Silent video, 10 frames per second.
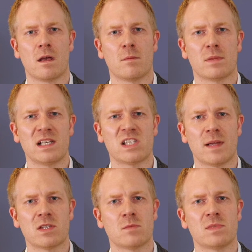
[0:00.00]
Please
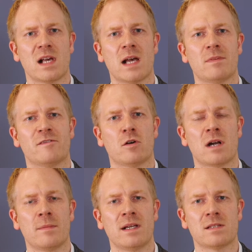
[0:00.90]
spend some time before
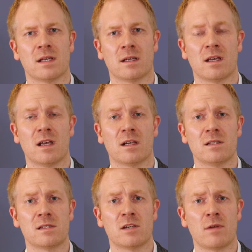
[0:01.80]
our meeting
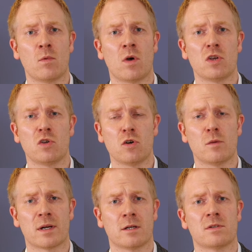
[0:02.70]
considering what your
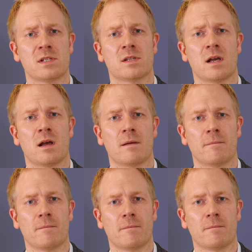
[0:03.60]
priorities are.
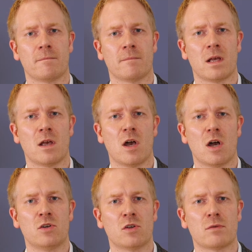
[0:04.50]

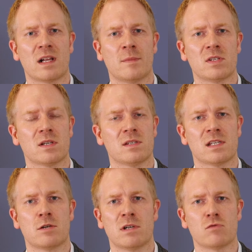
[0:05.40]
Another element to
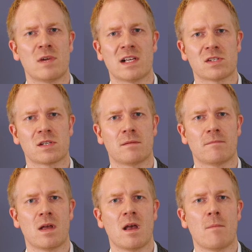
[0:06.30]
consider is risk.
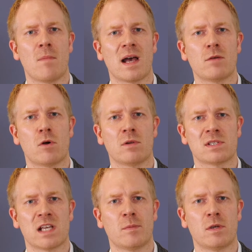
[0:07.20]
My role is
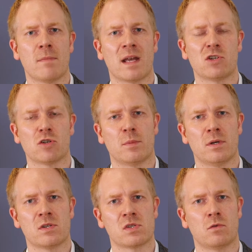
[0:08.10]
to help you manage your
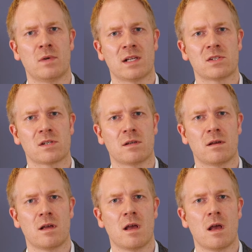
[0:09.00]
personal risk.
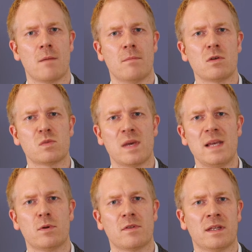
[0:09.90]
Most
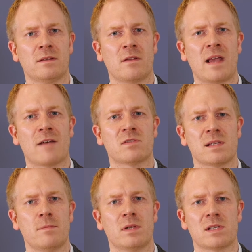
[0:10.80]
people think that they have
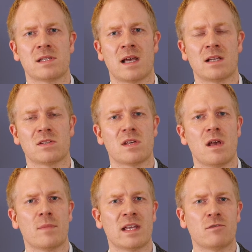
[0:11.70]
simple estates,
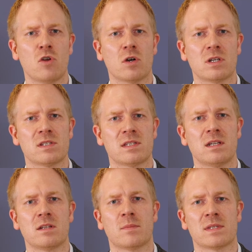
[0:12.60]
but they have not
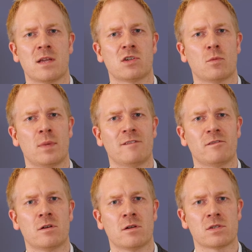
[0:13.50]
considered the potential
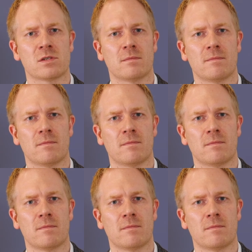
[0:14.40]
pitfalls.